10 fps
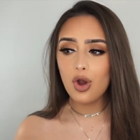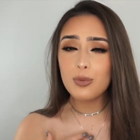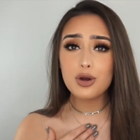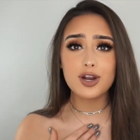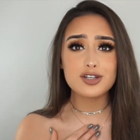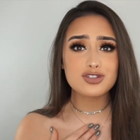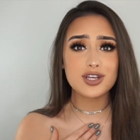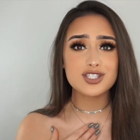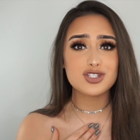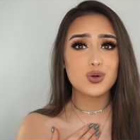Oh my god, I just
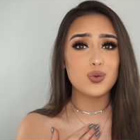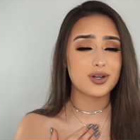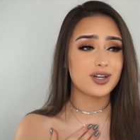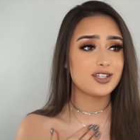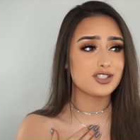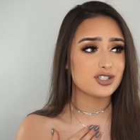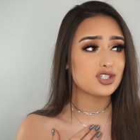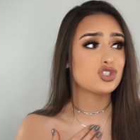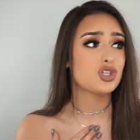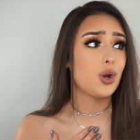tried to talk and I just
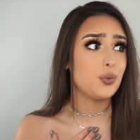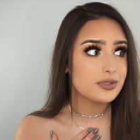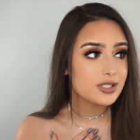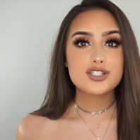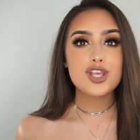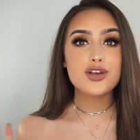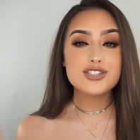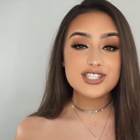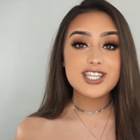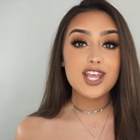choked. So
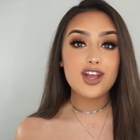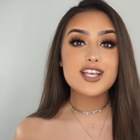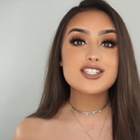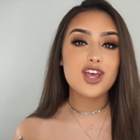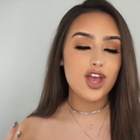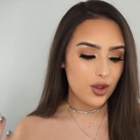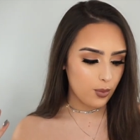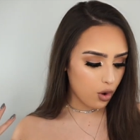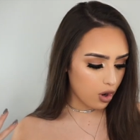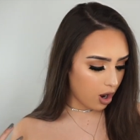just to let you guys
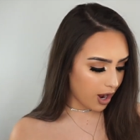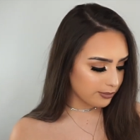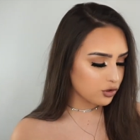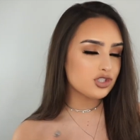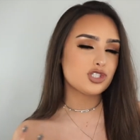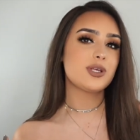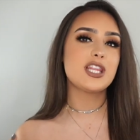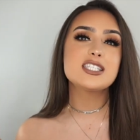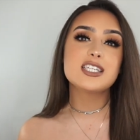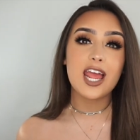know, I'm not doing
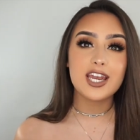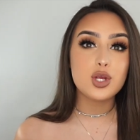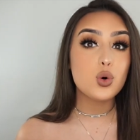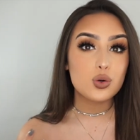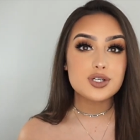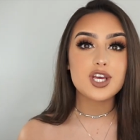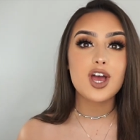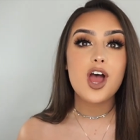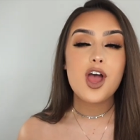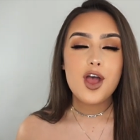this in any
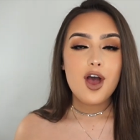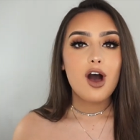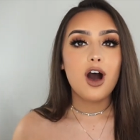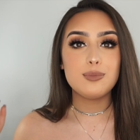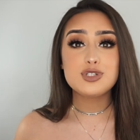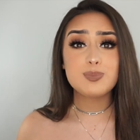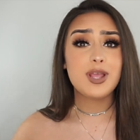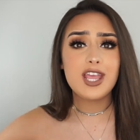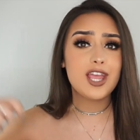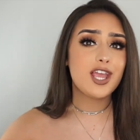order. I'm just
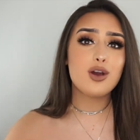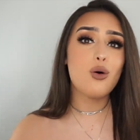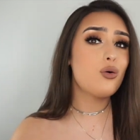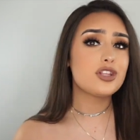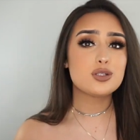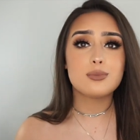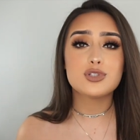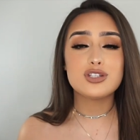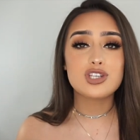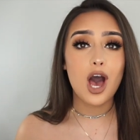picking all the
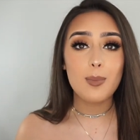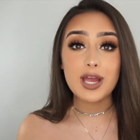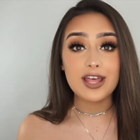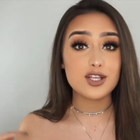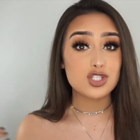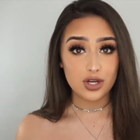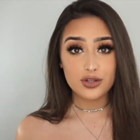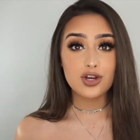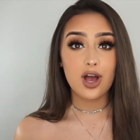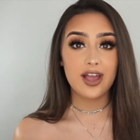swimsuits up and then
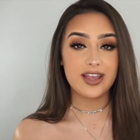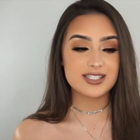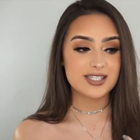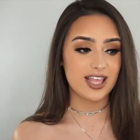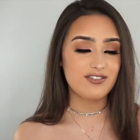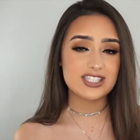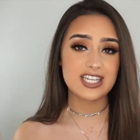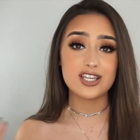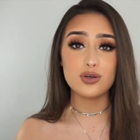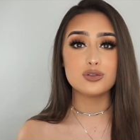showing you guys. There isn't
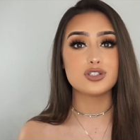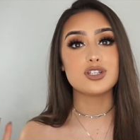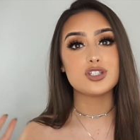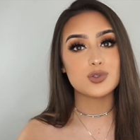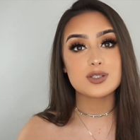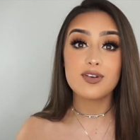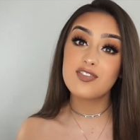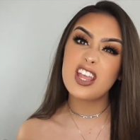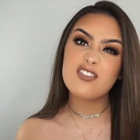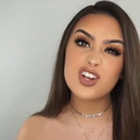any order to what's my
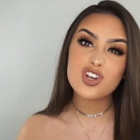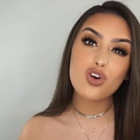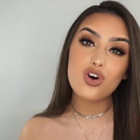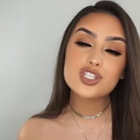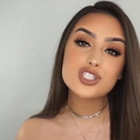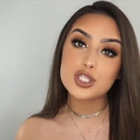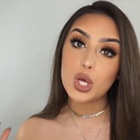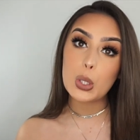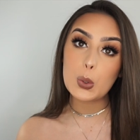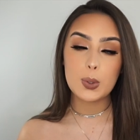favourite or not,
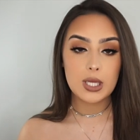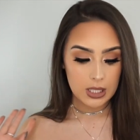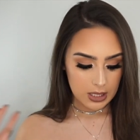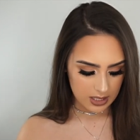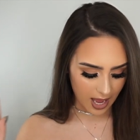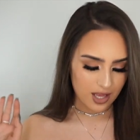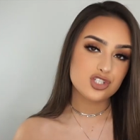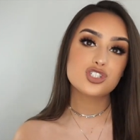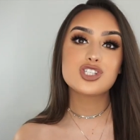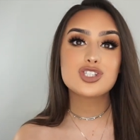so yeah,
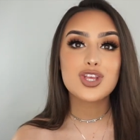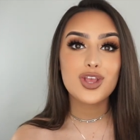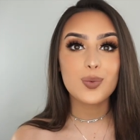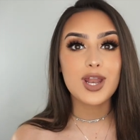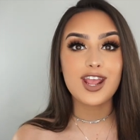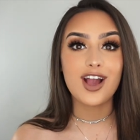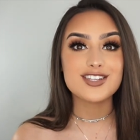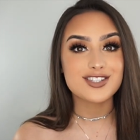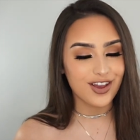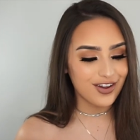just to let you
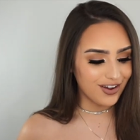guys know.